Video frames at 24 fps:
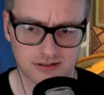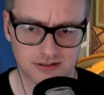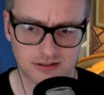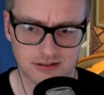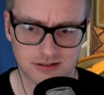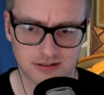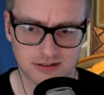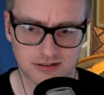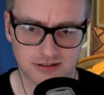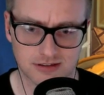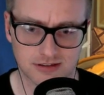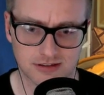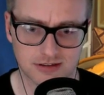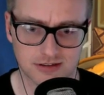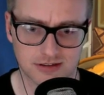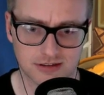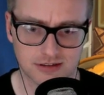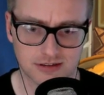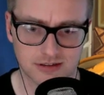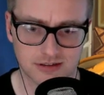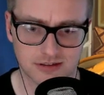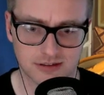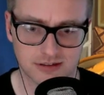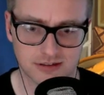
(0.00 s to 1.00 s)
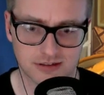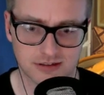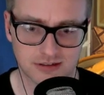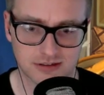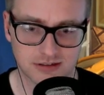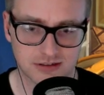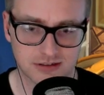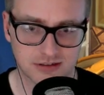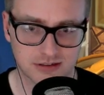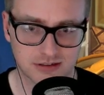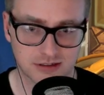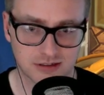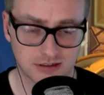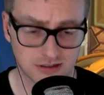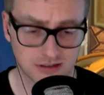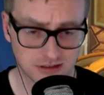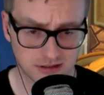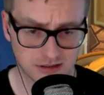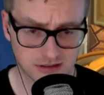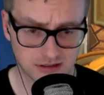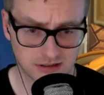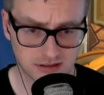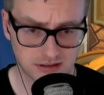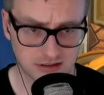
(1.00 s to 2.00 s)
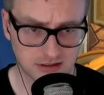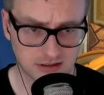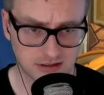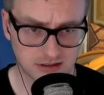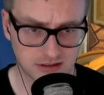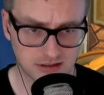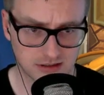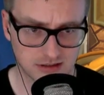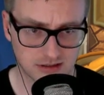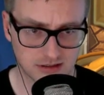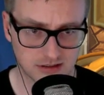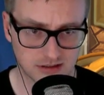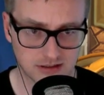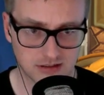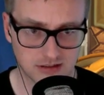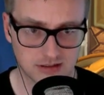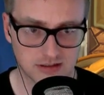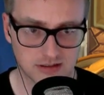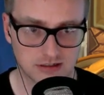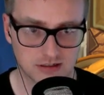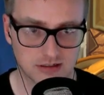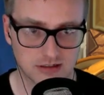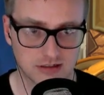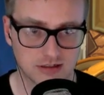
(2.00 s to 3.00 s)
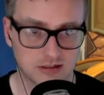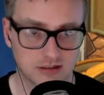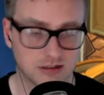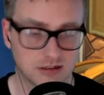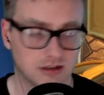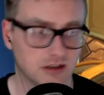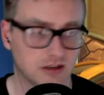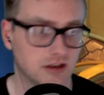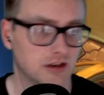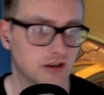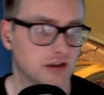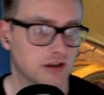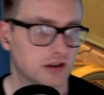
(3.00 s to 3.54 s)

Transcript: [no speech]